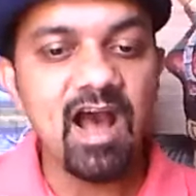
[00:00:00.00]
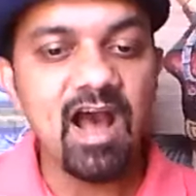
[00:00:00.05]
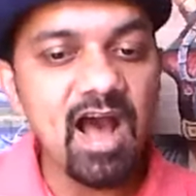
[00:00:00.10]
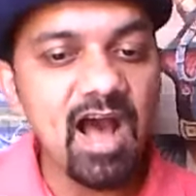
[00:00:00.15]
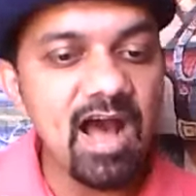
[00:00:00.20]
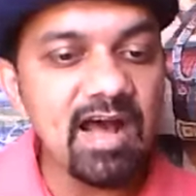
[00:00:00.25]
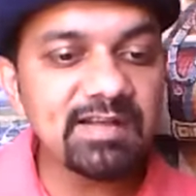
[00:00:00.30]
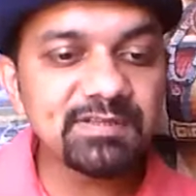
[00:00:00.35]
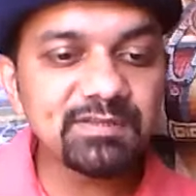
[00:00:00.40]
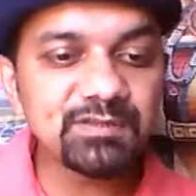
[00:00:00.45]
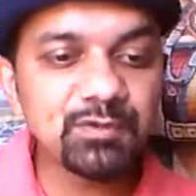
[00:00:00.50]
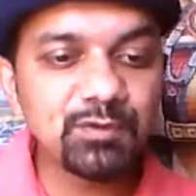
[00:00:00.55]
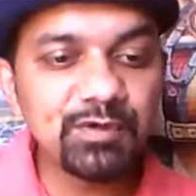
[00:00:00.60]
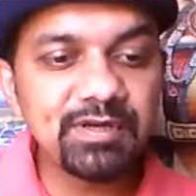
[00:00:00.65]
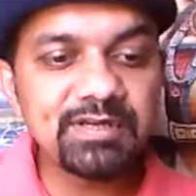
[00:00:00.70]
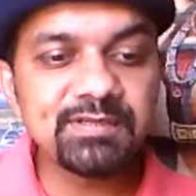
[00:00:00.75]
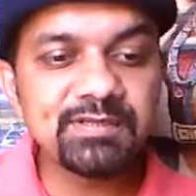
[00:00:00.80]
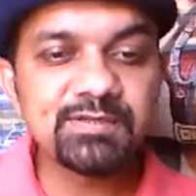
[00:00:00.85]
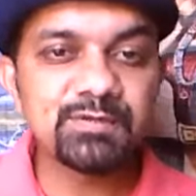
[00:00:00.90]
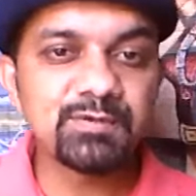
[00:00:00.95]
Ask
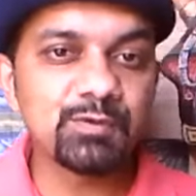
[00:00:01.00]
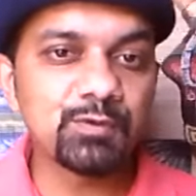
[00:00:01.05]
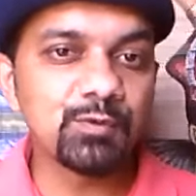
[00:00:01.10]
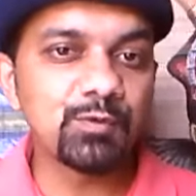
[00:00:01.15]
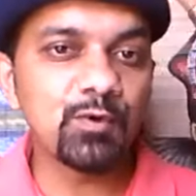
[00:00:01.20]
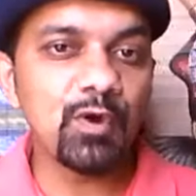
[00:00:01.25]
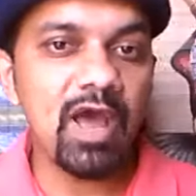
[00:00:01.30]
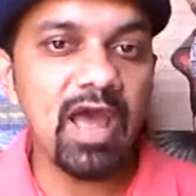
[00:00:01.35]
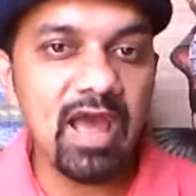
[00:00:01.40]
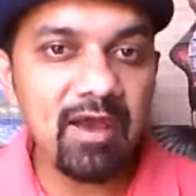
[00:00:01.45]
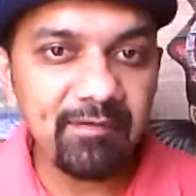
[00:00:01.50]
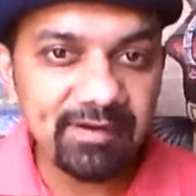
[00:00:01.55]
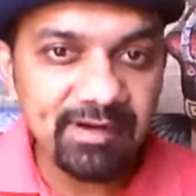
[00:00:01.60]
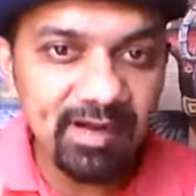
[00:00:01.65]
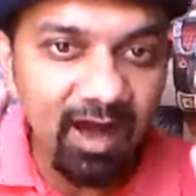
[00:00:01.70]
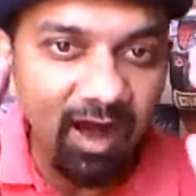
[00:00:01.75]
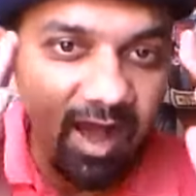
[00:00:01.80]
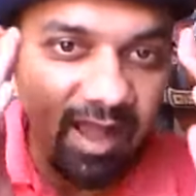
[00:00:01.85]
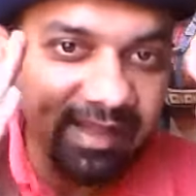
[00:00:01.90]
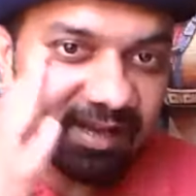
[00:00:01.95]
students to have an
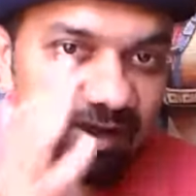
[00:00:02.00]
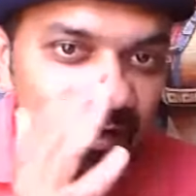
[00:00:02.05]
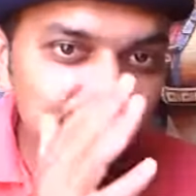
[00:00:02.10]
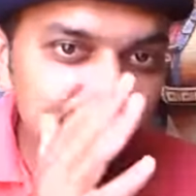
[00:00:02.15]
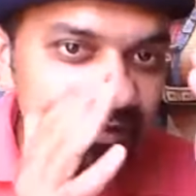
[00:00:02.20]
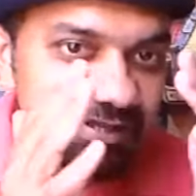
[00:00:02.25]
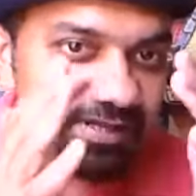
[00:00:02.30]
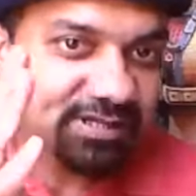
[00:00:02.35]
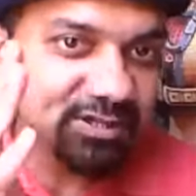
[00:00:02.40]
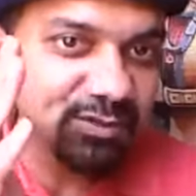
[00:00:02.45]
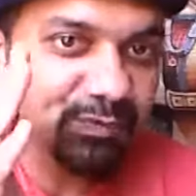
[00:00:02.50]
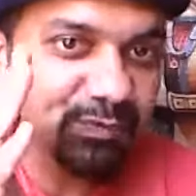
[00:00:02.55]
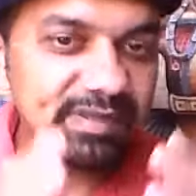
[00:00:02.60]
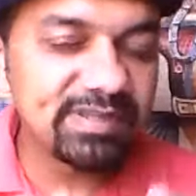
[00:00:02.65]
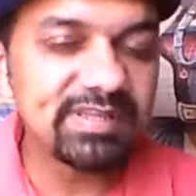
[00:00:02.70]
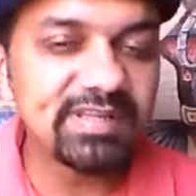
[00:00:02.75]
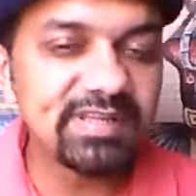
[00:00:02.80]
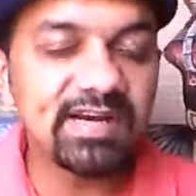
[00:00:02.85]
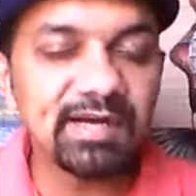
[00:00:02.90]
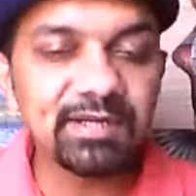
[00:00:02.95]
eye contact with
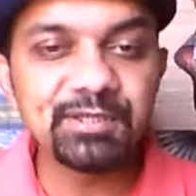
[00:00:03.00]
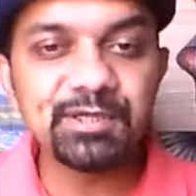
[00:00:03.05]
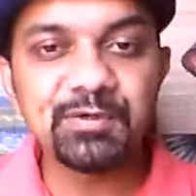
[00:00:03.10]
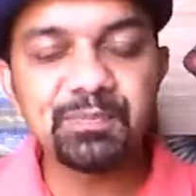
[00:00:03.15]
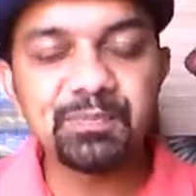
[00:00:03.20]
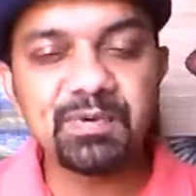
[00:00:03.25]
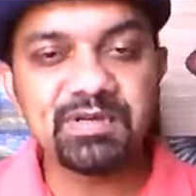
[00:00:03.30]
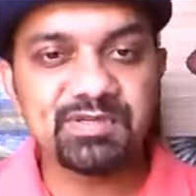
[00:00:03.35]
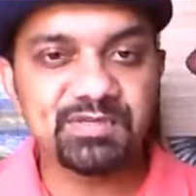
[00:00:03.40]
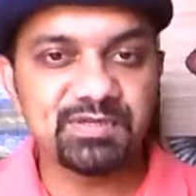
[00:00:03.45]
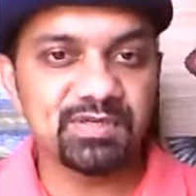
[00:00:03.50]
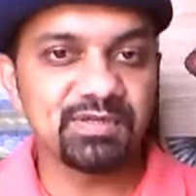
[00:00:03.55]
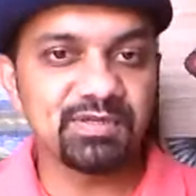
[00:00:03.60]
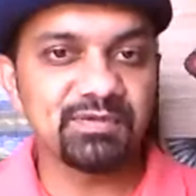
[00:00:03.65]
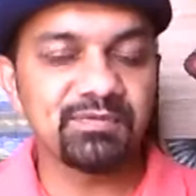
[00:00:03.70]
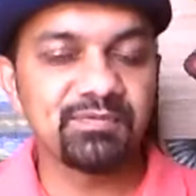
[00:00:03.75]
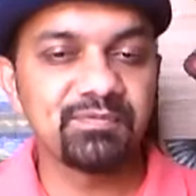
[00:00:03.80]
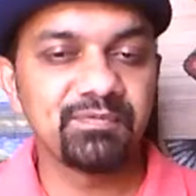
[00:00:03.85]
the other person.